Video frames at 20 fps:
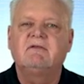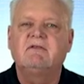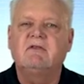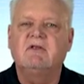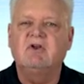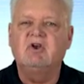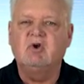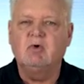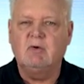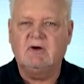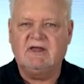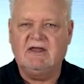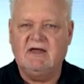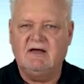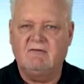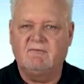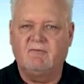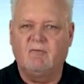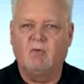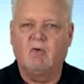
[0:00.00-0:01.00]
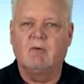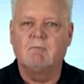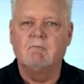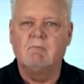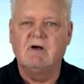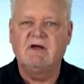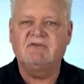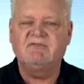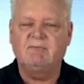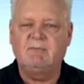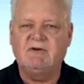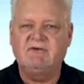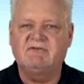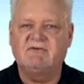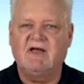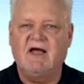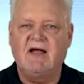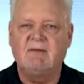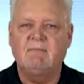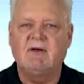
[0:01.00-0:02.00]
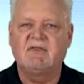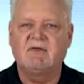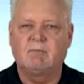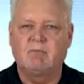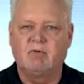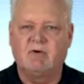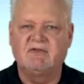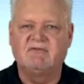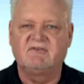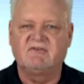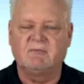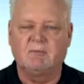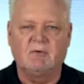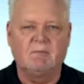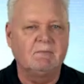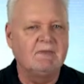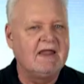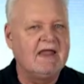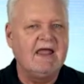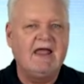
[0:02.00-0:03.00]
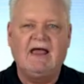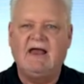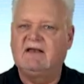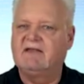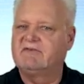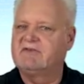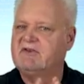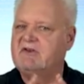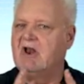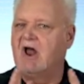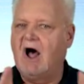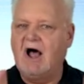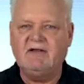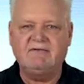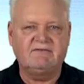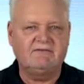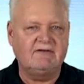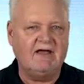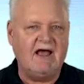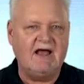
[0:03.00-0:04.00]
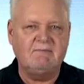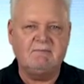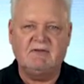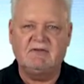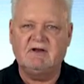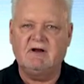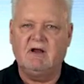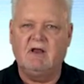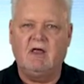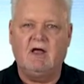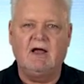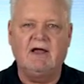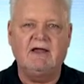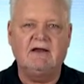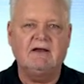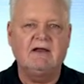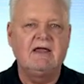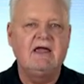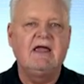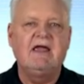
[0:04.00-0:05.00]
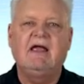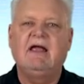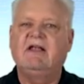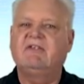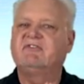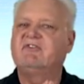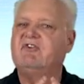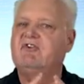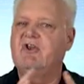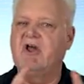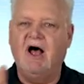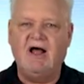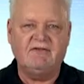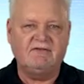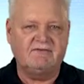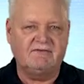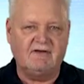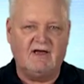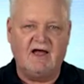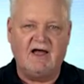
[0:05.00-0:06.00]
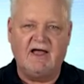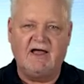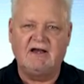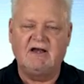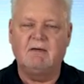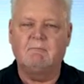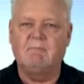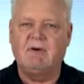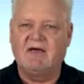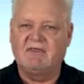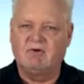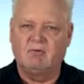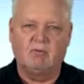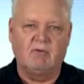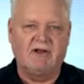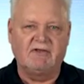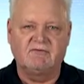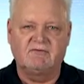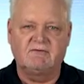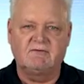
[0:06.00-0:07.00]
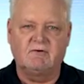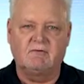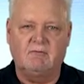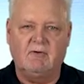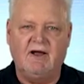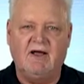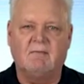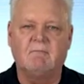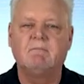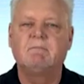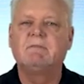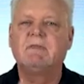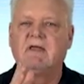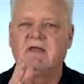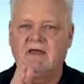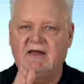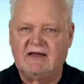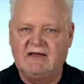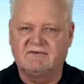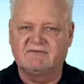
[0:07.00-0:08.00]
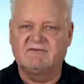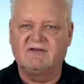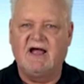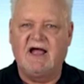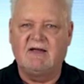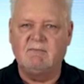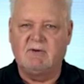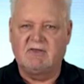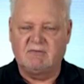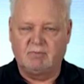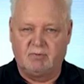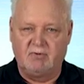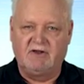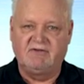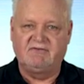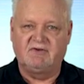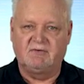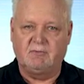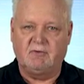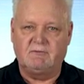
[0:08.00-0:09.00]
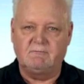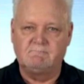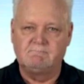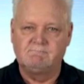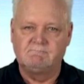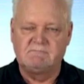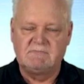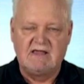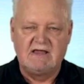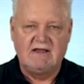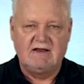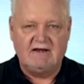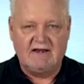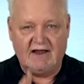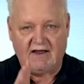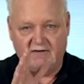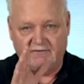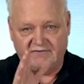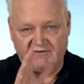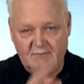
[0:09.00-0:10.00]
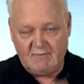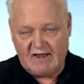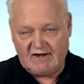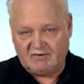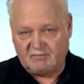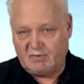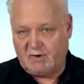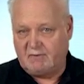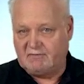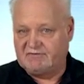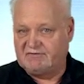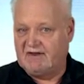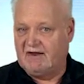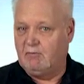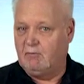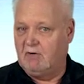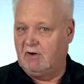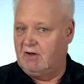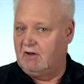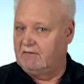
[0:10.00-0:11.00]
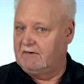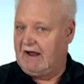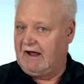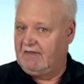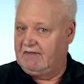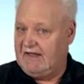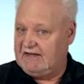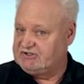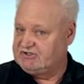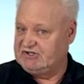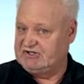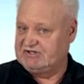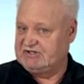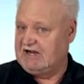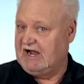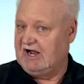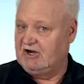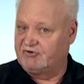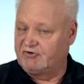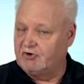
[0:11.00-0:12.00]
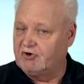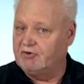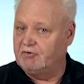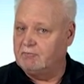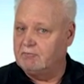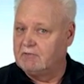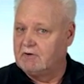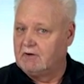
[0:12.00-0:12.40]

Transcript: The new account form must be signed by the principal. It is not signed by the client. It's not signed by the registered rep. It's signed by the principal. Now, somebody's probably saying, well, now that's just not true.